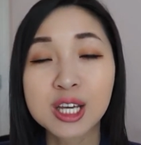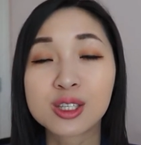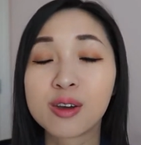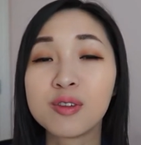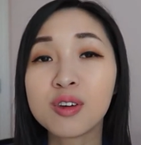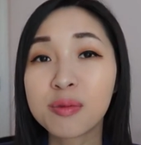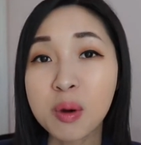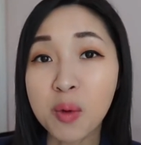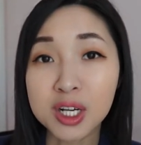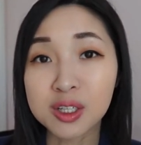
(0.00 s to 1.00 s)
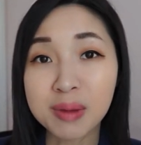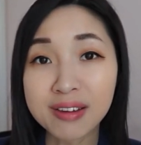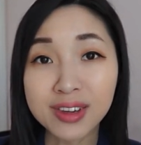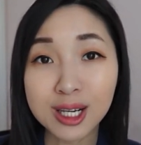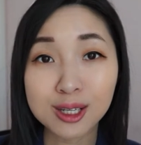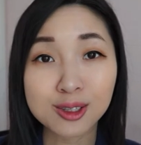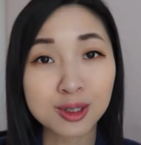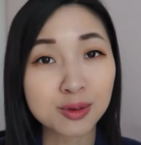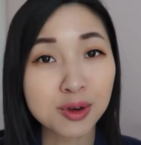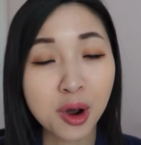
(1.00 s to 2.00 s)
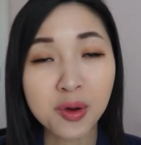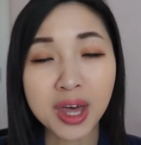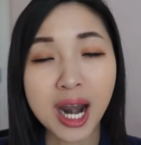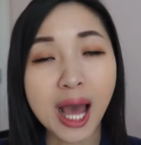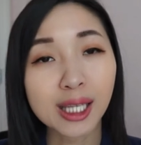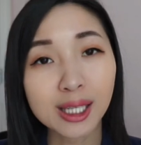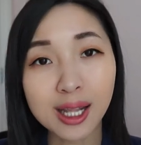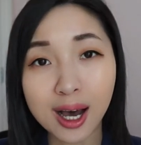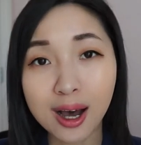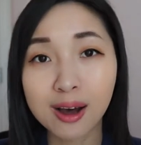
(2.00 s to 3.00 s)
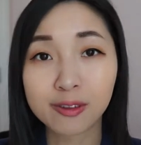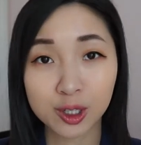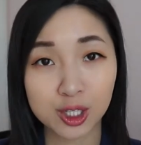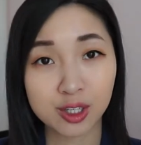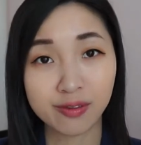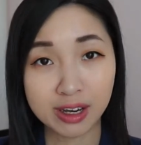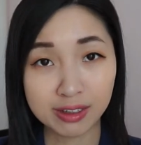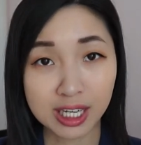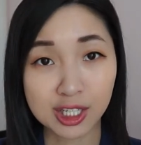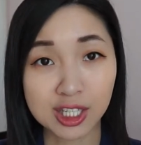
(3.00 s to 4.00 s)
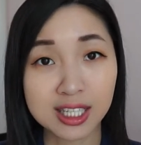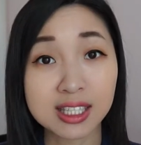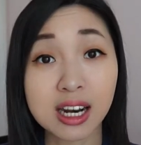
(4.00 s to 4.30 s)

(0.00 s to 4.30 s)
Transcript: So if you've been watching my videos, you know that I love cushion foundations,